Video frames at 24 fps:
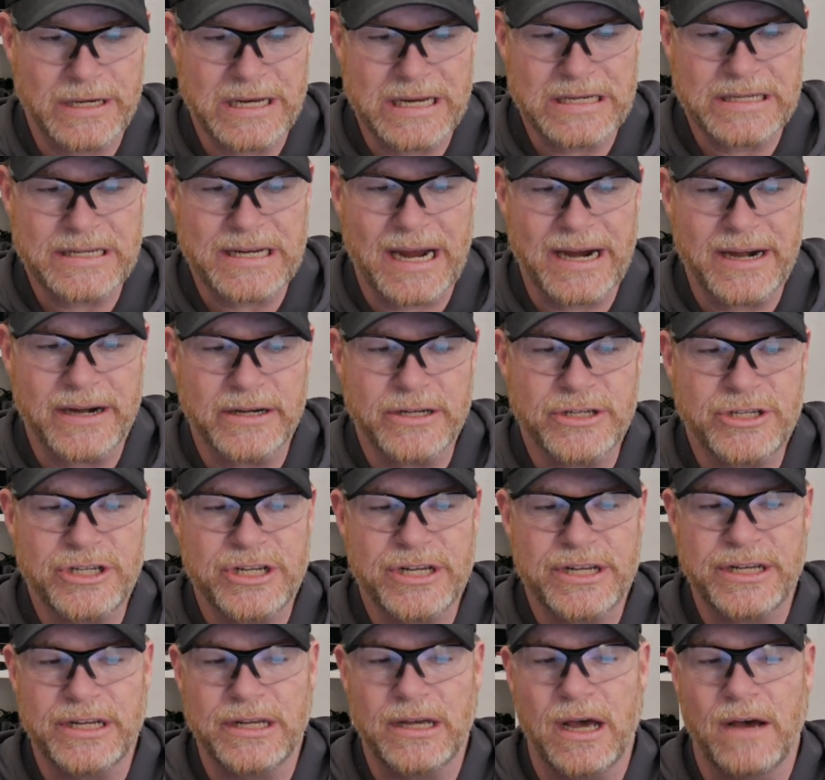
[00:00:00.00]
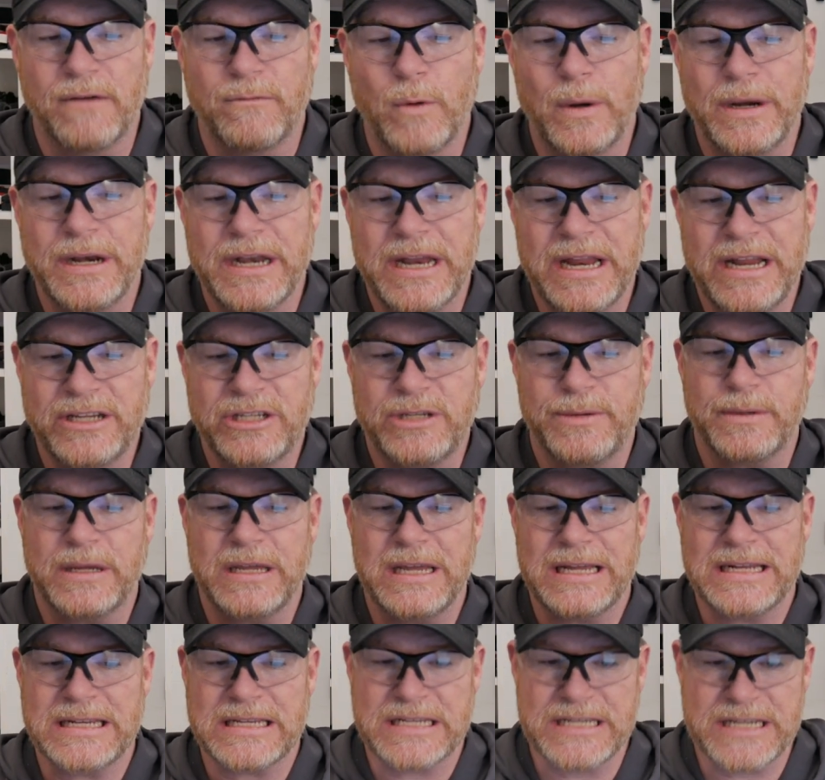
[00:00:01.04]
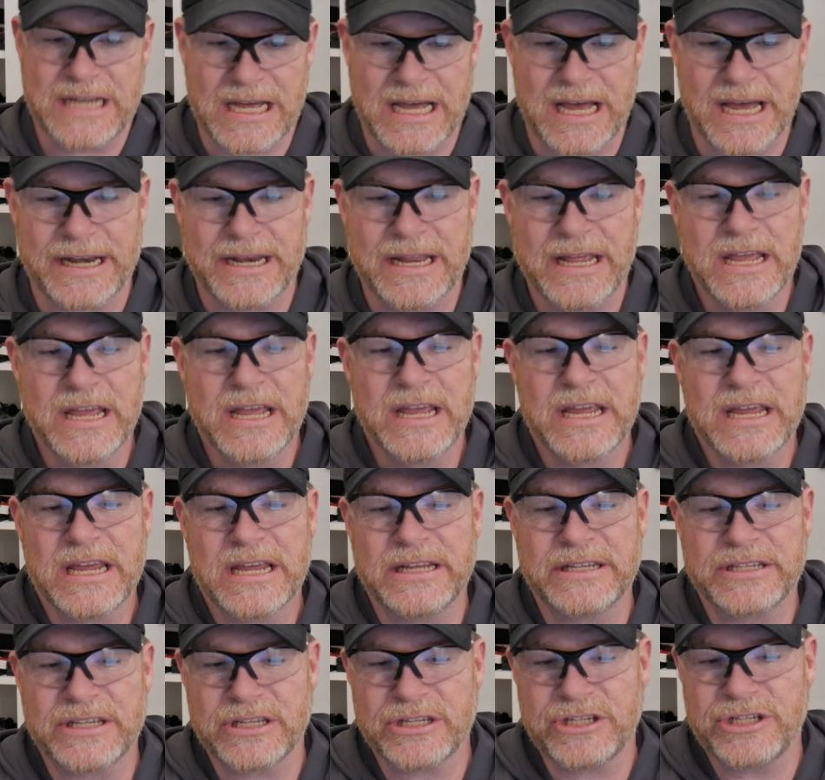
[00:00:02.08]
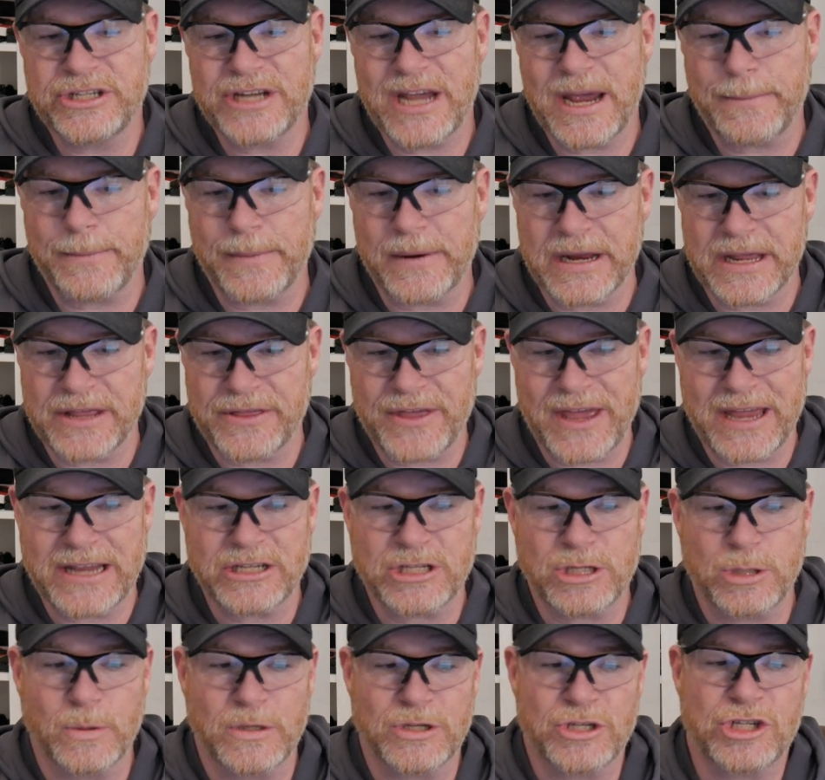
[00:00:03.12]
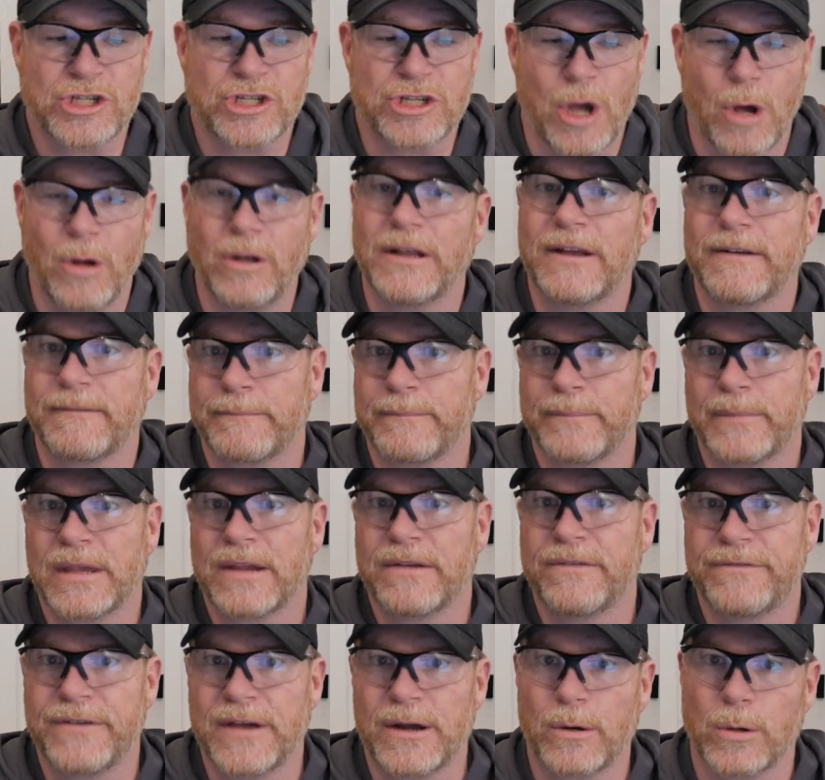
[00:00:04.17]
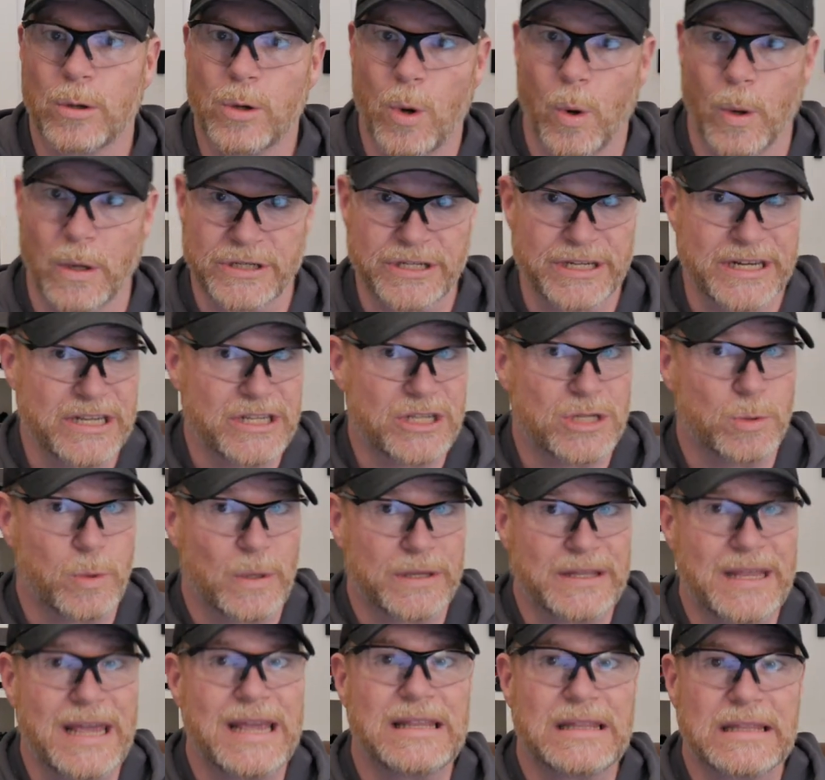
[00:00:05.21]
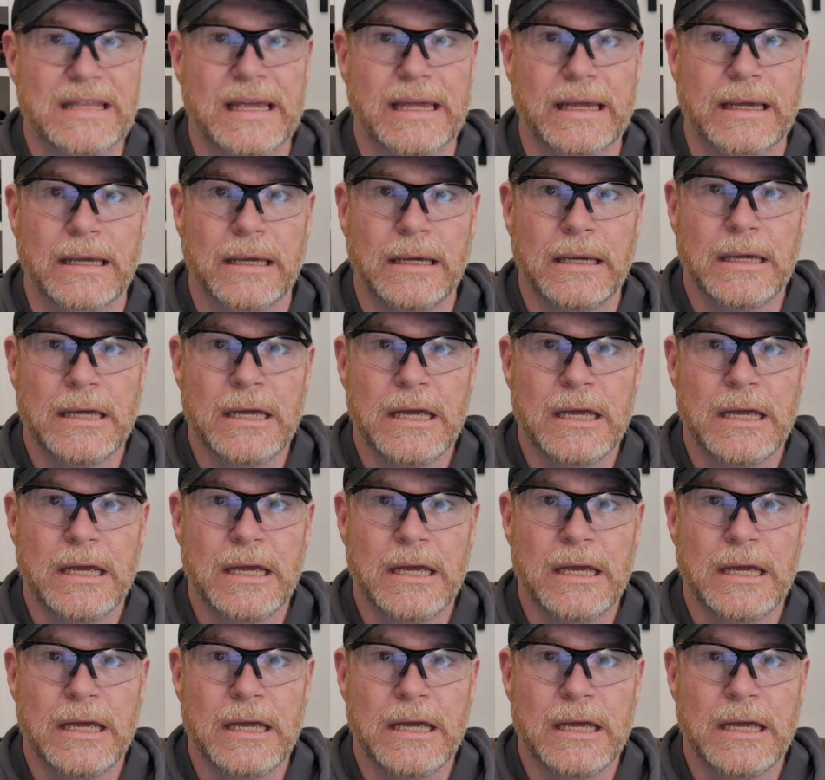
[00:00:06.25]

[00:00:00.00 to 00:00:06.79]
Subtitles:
The entire agenda of what needs to get done is in jeopardy thanks to a stolen federal courts. And this is what they think.